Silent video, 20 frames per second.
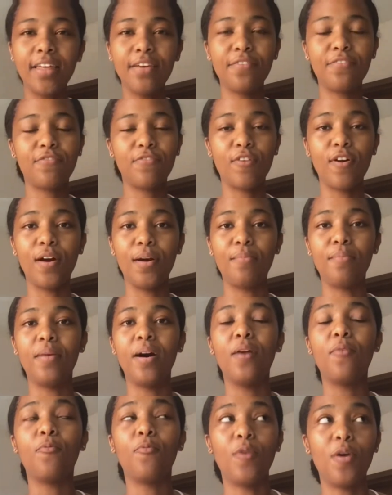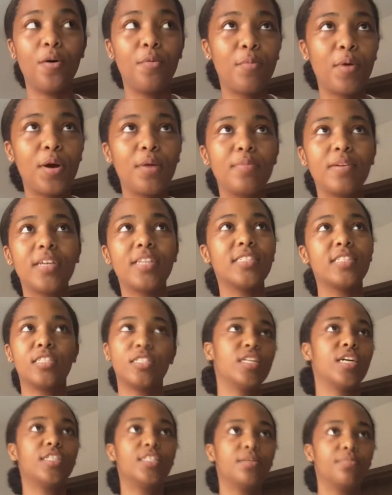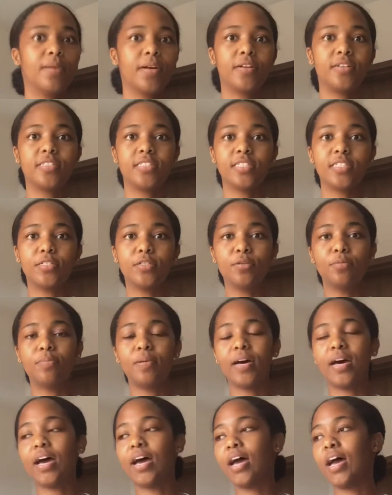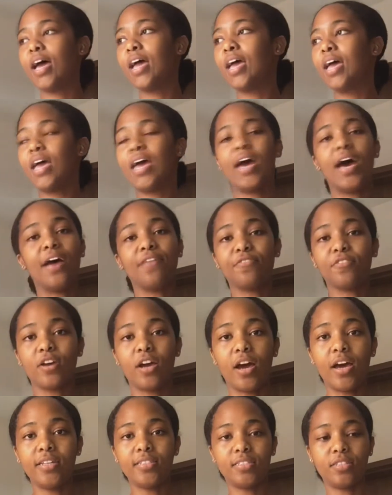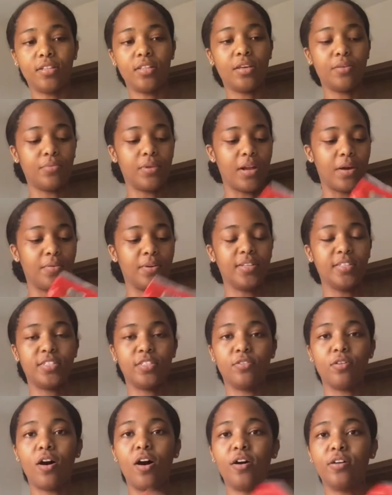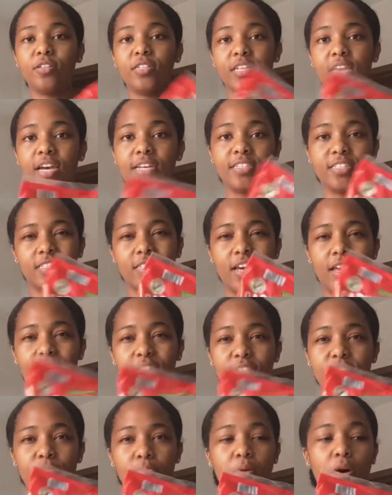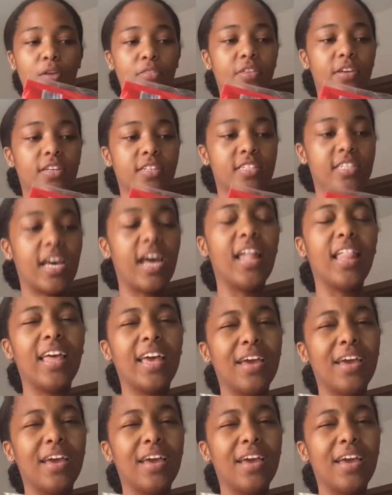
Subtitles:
from Walmart because it's such a better deal, but I forgot. So then when I went to Aldi, I just got the small thing of salad.